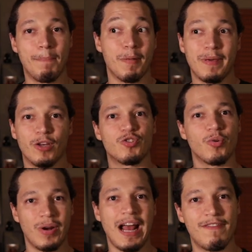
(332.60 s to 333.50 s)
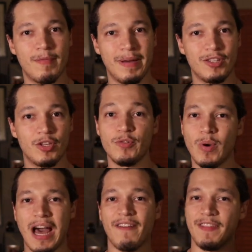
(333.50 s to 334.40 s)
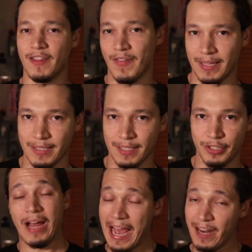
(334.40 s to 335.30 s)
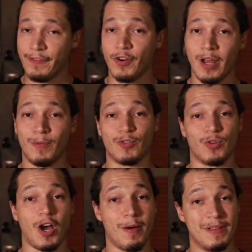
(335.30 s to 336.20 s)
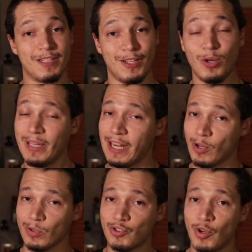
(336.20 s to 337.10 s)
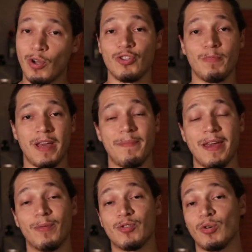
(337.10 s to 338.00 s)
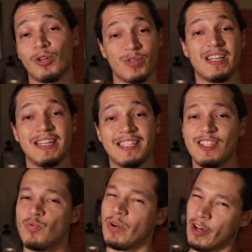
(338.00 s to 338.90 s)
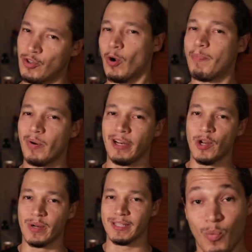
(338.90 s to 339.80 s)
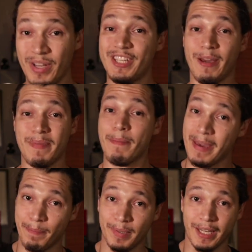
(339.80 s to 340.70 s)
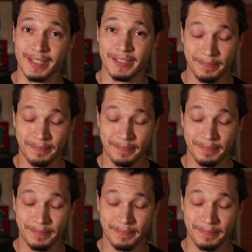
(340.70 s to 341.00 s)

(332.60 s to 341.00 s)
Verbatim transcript: but because you already have momentum, you have the advantage. And if you're able to come in slowly and control, you may be able to close the distance without your opponent noticing, which can be a big plus.